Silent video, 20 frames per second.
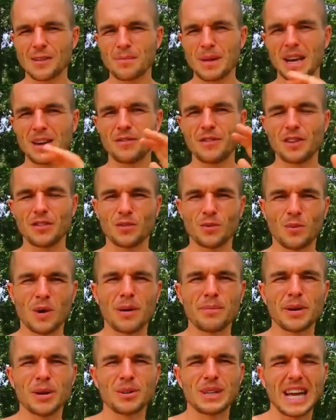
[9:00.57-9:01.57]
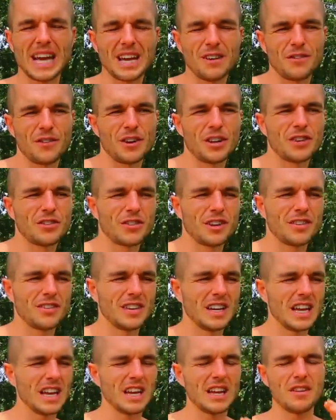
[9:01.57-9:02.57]
the benefits from 1 meal a day if you're
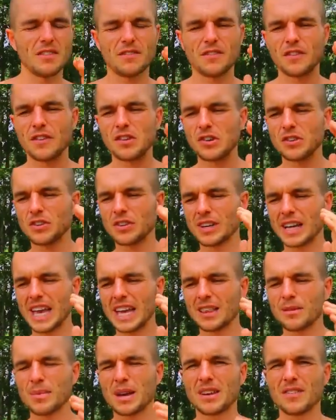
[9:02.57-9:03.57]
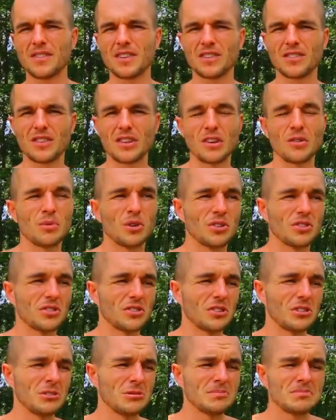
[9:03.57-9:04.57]
interested in it. If you're not getting the benefits that you want
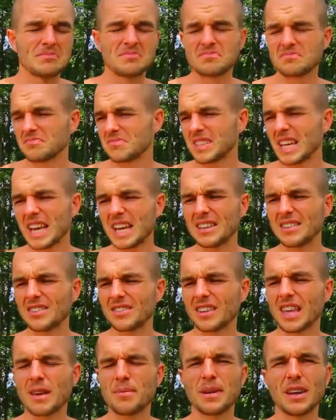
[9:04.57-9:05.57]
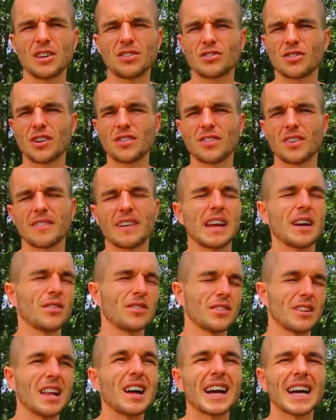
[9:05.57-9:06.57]
to, then skip it and try something
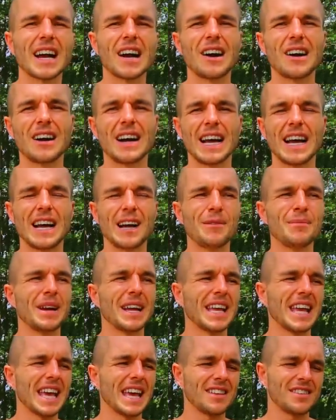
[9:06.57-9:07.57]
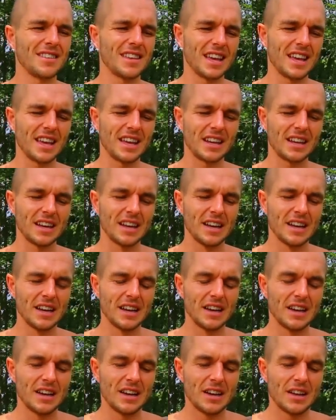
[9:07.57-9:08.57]
else like I am, and getting
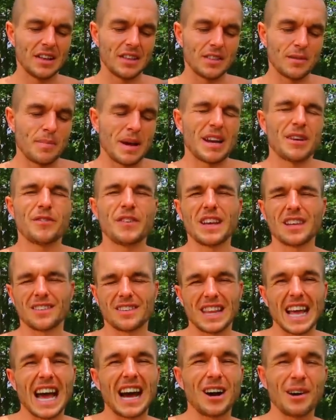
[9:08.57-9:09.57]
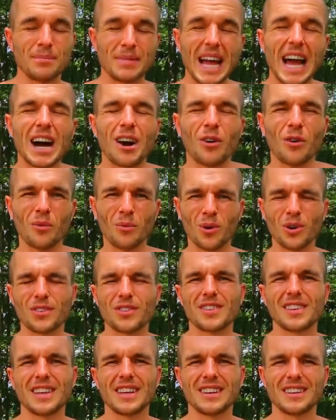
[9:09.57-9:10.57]
the benefits that I'm now
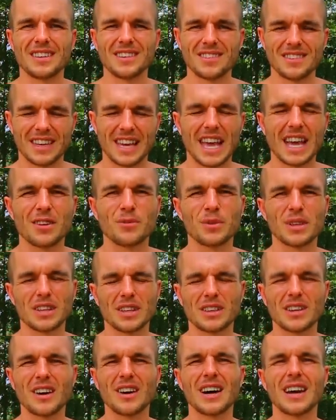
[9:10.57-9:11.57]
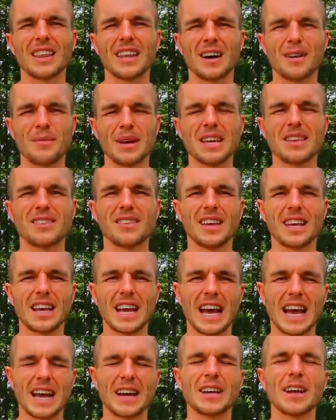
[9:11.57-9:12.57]
wanting to get with the diet that I'm
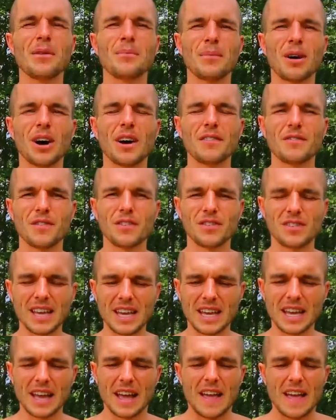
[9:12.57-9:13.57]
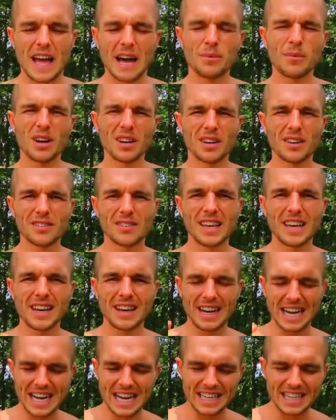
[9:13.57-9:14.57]
eating and my physique. And one last
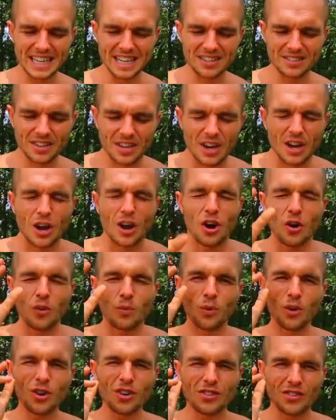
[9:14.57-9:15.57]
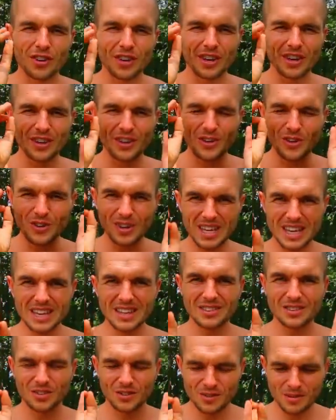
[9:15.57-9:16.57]
thing I add is what you
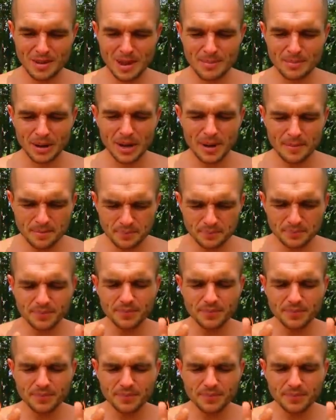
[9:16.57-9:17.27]
need to remember